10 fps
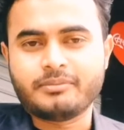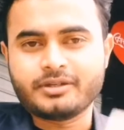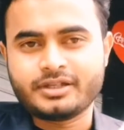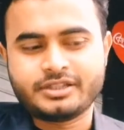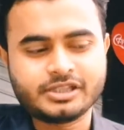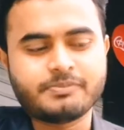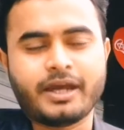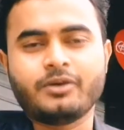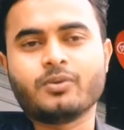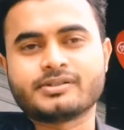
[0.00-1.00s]
This
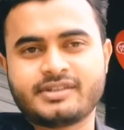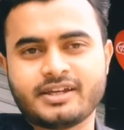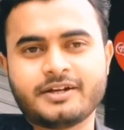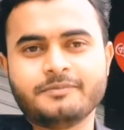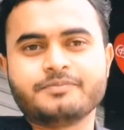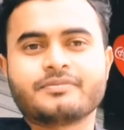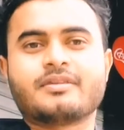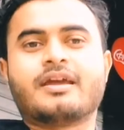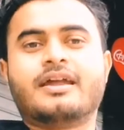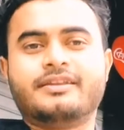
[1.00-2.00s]
man was there,
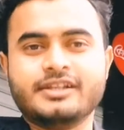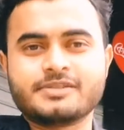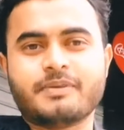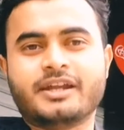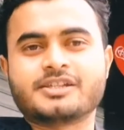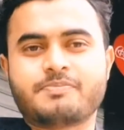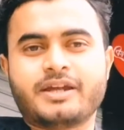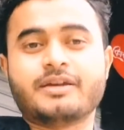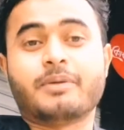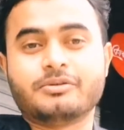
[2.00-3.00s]
and this man
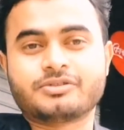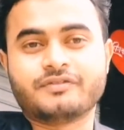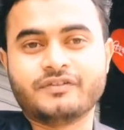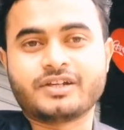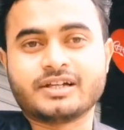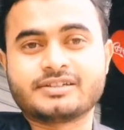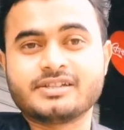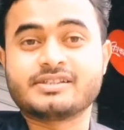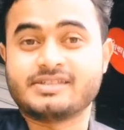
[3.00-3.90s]
spent amounts of difficulties.